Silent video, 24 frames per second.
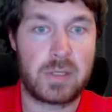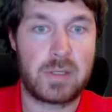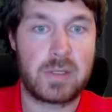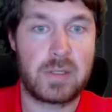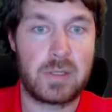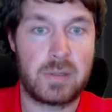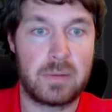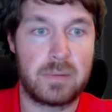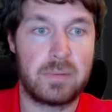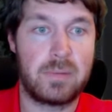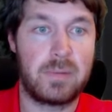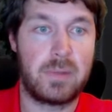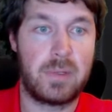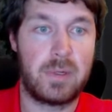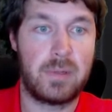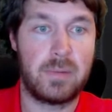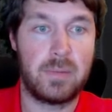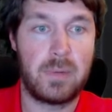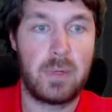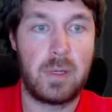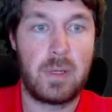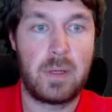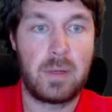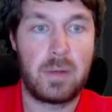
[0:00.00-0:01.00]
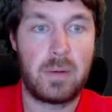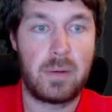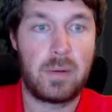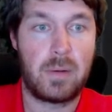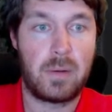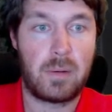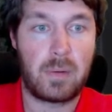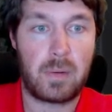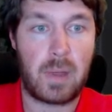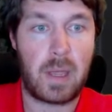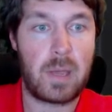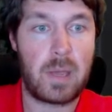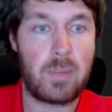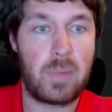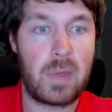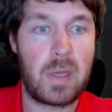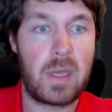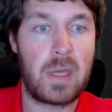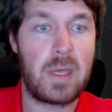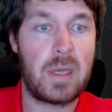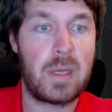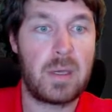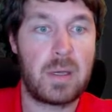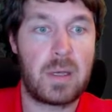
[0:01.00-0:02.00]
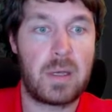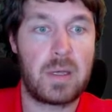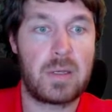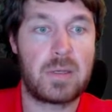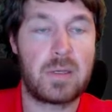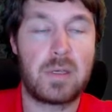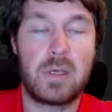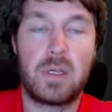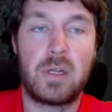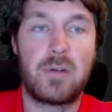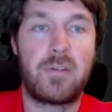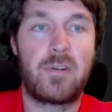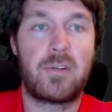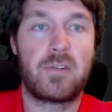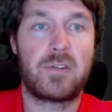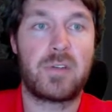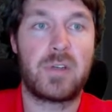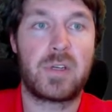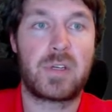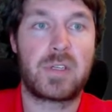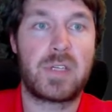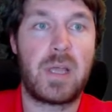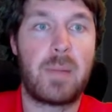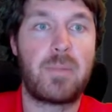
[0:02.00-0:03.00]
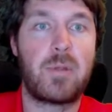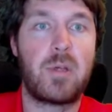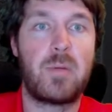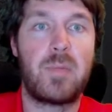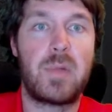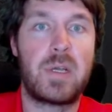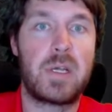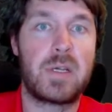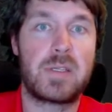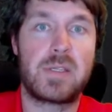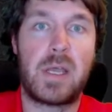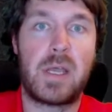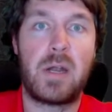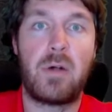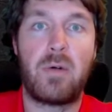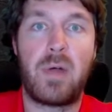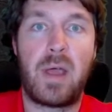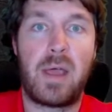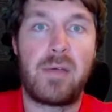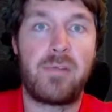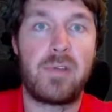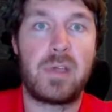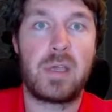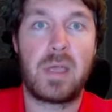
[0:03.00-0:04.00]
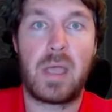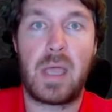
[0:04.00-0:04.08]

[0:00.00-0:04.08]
So, you know, AB is the universal acceptor because they don't have